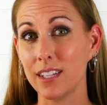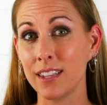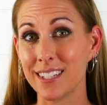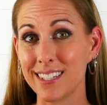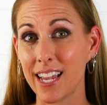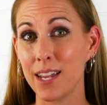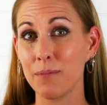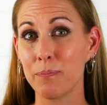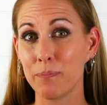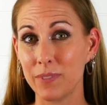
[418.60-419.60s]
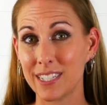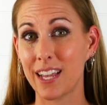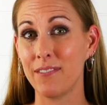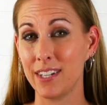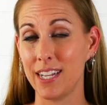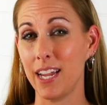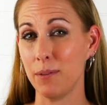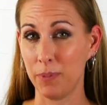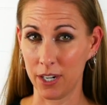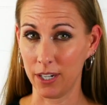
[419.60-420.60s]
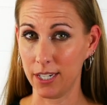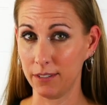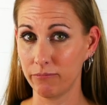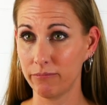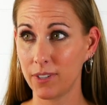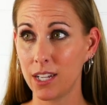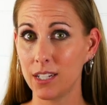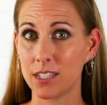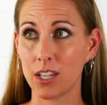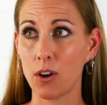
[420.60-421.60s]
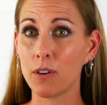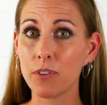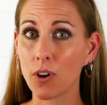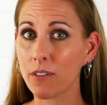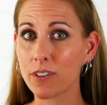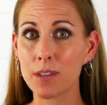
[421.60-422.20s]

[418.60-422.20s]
in the same 7-day period. So if you offer